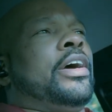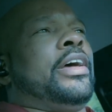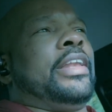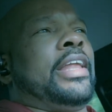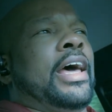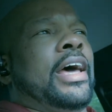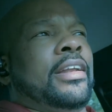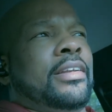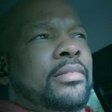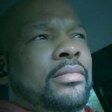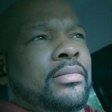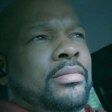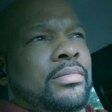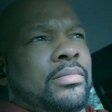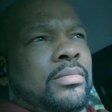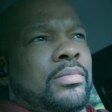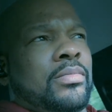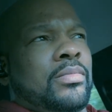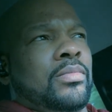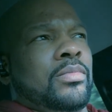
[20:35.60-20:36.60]
in that
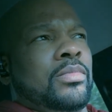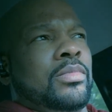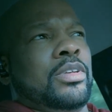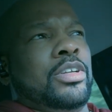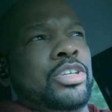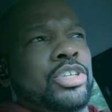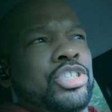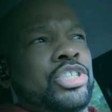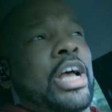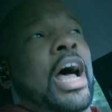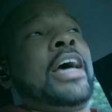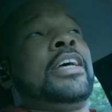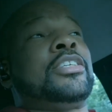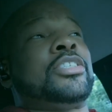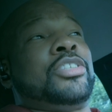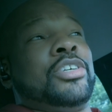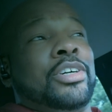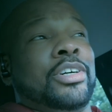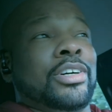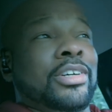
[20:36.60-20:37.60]
the
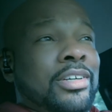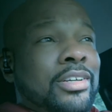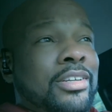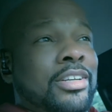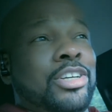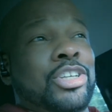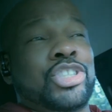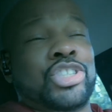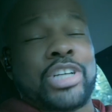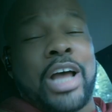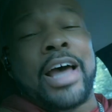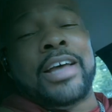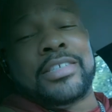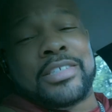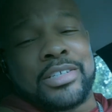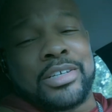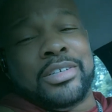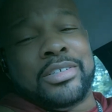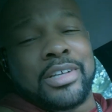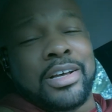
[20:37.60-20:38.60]
shyster,
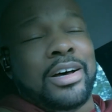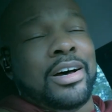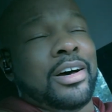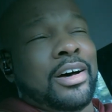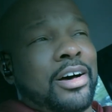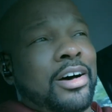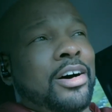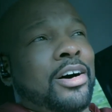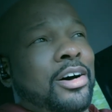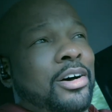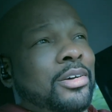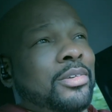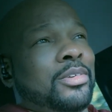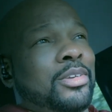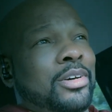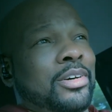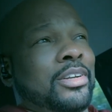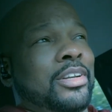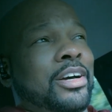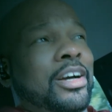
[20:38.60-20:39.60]

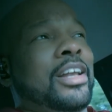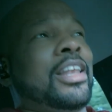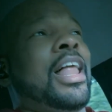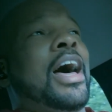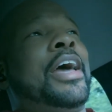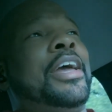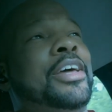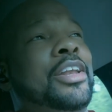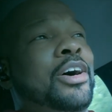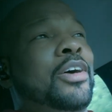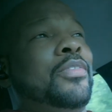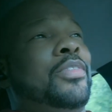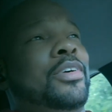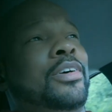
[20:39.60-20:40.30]
the client of